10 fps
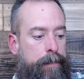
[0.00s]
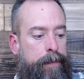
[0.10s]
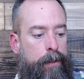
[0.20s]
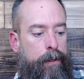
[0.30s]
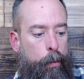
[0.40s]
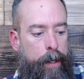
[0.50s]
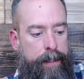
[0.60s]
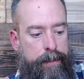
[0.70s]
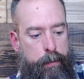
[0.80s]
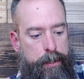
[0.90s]
your
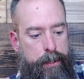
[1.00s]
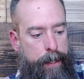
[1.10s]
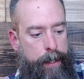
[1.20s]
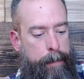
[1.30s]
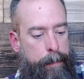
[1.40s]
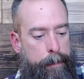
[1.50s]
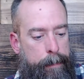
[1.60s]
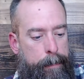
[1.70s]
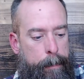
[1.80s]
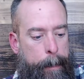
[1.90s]
witness, was shed,
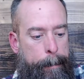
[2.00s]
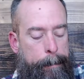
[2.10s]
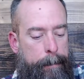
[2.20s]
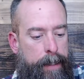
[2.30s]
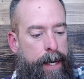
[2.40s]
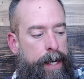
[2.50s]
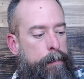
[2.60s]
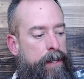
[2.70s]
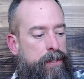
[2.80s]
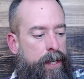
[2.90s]
I
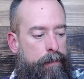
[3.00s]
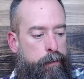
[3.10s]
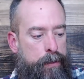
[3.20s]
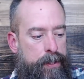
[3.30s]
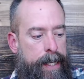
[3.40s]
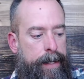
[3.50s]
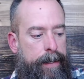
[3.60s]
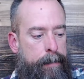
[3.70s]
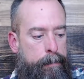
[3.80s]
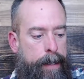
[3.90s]
myself was
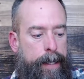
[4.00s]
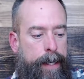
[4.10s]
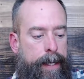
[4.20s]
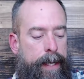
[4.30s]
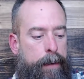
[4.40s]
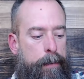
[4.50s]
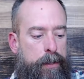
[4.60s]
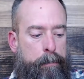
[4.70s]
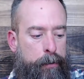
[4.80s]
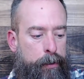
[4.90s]
standing by, and I was
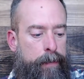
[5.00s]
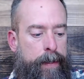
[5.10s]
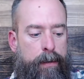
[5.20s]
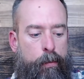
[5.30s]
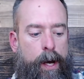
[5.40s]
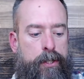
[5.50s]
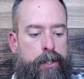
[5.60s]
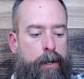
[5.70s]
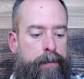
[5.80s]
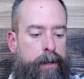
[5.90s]
approving and watching
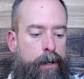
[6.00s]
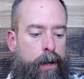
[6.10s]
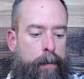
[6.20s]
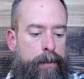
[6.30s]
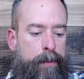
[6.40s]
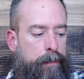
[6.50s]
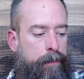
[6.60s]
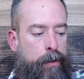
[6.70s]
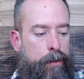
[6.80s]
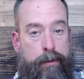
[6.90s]
over the garments of
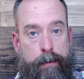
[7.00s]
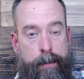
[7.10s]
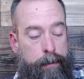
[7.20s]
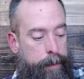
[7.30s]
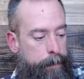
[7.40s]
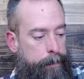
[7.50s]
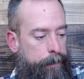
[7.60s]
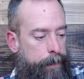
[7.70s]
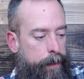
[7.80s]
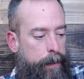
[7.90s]
those who killed him.
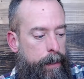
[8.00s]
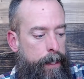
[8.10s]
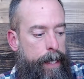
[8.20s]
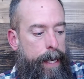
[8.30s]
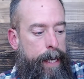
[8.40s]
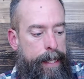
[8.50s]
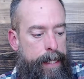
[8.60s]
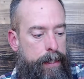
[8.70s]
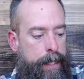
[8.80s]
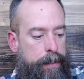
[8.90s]
And he
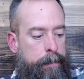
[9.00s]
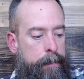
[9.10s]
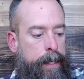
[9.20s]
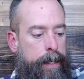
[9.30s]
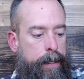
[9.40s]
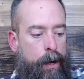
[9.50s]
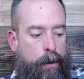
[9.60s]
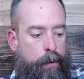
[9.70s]
said to me, Go,